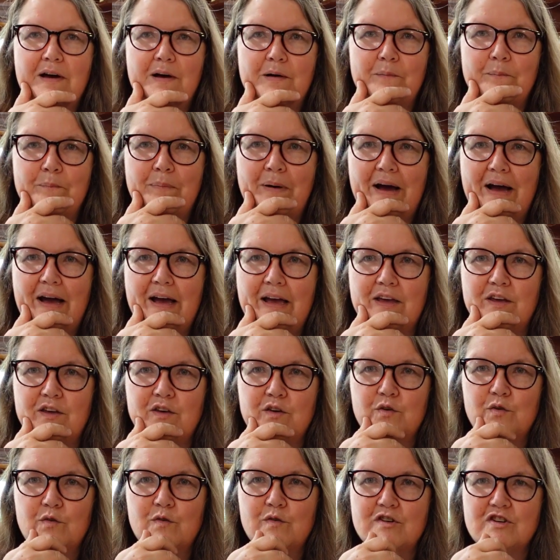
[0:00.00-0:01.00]
by
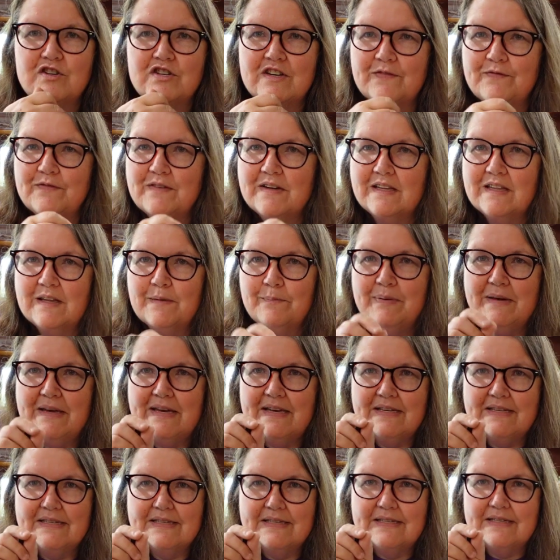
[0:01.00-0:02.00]
you shifting the
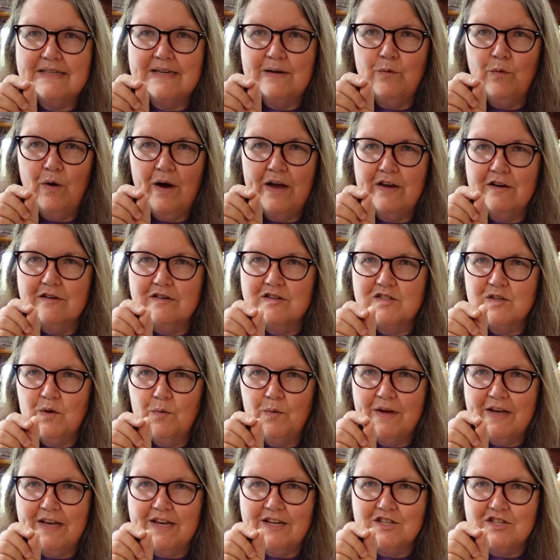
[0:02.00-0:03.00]
piece while you're
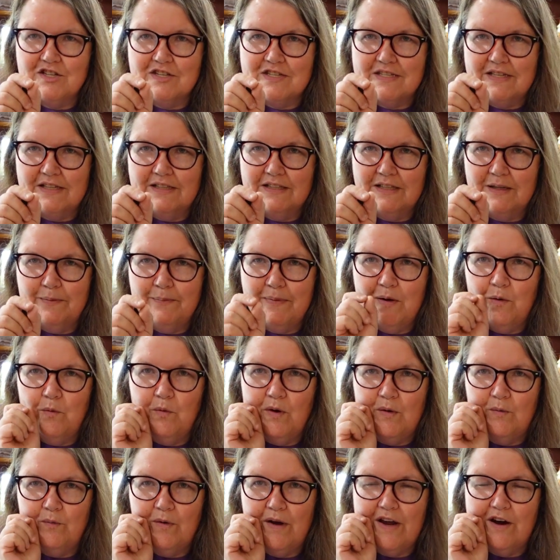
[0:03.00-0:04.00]
sewing it just a little bit
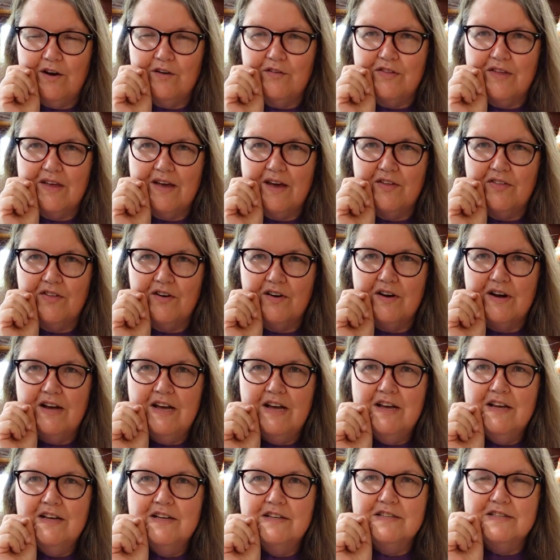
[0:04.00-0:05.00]
one way or the other.
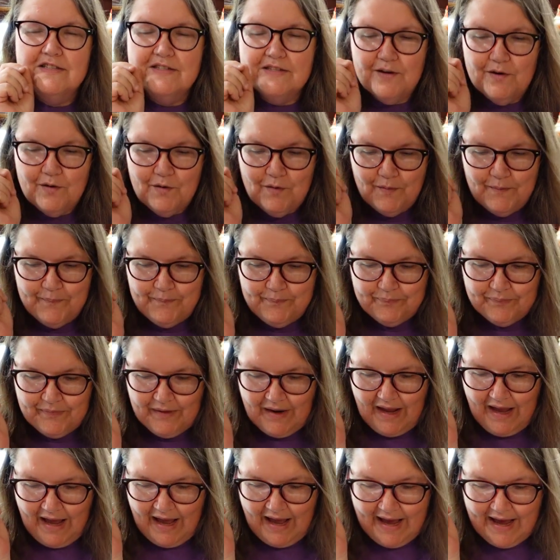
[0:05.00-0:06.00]
So
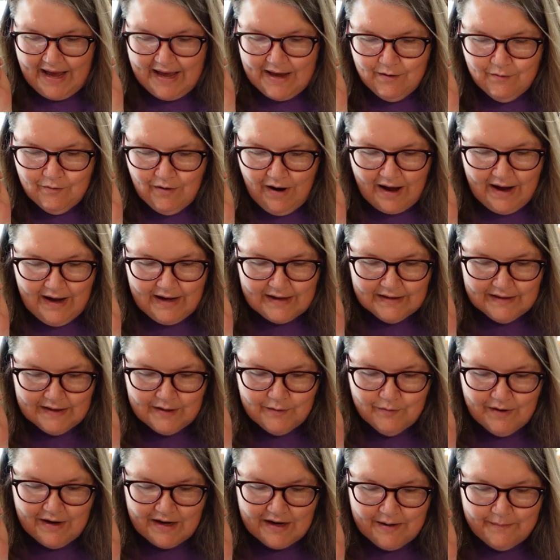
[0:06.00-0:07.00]
I highly
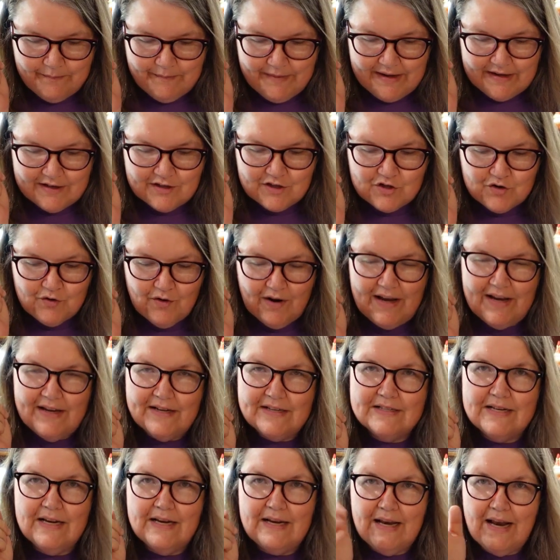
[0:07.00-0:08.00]
recommend
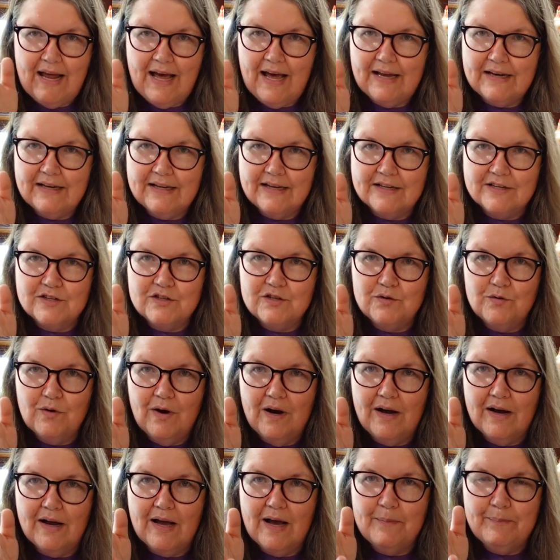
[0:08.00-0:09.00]
trying to not get too
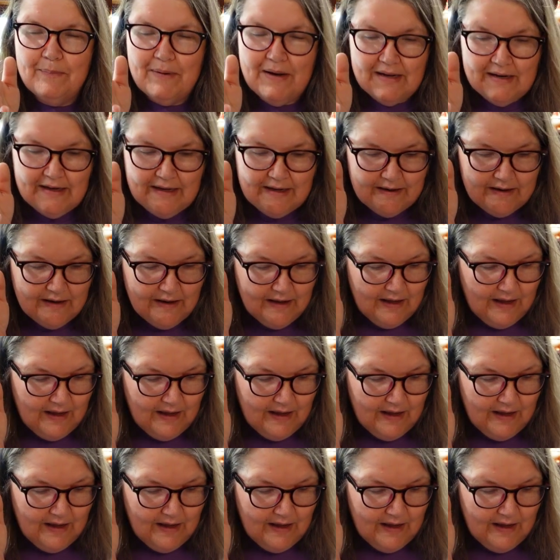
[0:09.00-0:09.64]
hung up on it.